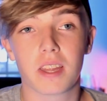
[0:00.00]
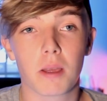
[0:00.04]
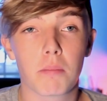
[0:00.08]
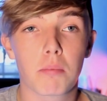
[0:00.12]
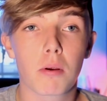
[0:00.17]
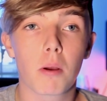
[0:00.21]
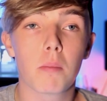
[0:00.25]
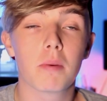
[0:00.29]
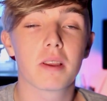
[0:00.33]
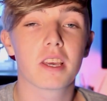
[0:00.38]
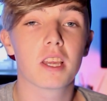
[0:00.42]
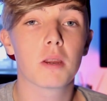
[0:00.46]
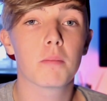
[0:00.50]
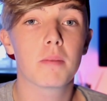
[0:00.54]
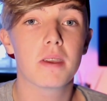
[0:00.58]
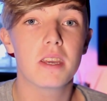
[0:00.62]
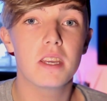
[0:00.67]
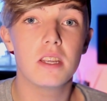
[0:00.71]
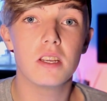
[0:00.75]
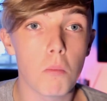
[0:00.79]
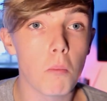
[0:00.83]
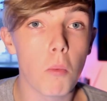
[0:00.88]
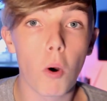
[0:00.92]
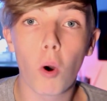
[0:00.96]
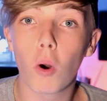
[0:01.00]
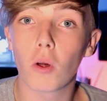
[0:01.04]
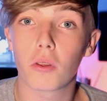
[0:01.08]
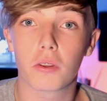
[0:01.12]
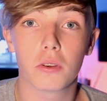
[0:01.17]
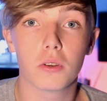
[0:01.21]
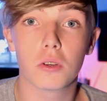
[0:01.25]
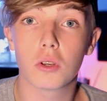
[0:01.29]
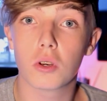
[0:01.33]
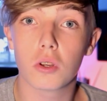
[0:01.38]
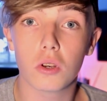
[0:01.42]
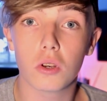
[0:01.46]
they're probably going to be more
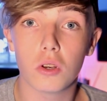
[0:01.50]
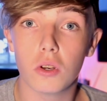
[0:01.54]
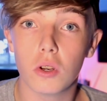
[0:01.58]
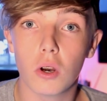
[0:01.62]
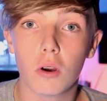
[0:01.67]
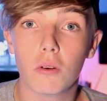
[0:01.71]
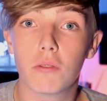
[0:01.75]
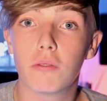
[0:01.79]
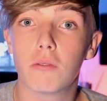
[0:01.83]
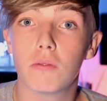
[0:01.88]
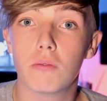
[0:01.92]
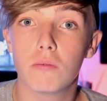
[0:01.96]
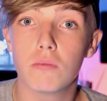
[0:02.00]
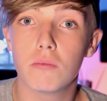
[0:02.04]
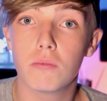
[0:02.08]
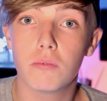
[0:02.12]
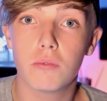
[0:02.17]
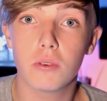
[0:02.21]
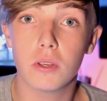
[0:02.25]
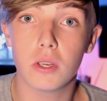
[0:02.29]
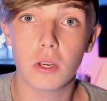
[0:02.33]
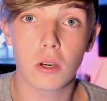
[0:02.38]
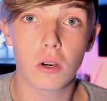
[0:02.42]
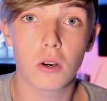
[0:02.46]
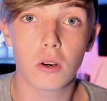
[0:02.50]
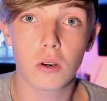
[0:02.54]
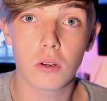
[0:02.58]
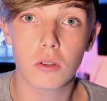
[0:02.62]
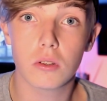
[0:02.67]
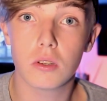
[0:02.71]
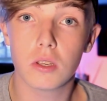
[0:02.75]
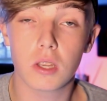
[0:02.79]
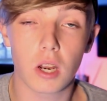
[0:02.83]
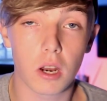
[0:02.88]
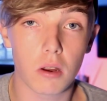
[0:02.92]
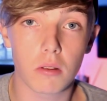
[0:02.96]
than good enough for your,
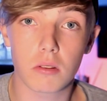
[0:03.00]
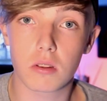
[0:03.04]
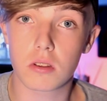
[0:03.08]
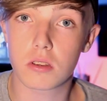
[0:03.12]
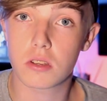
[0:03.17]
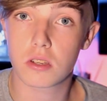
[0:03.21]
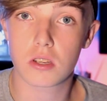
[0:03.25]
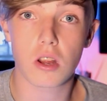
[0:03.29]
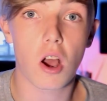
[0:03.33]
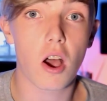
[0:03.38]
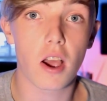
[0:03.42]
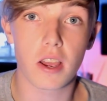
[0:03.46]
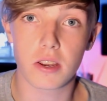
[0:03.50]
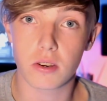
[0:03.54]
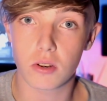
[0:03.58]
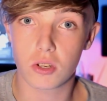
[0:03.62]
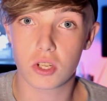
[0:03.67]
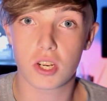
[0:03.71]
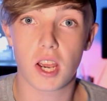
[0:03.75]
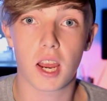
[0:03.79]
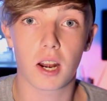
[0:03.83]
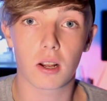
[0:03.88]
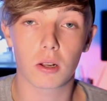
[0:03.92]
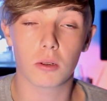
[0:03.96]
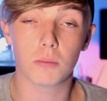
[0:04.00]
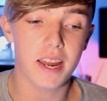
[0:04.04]
you know, the start in your channel.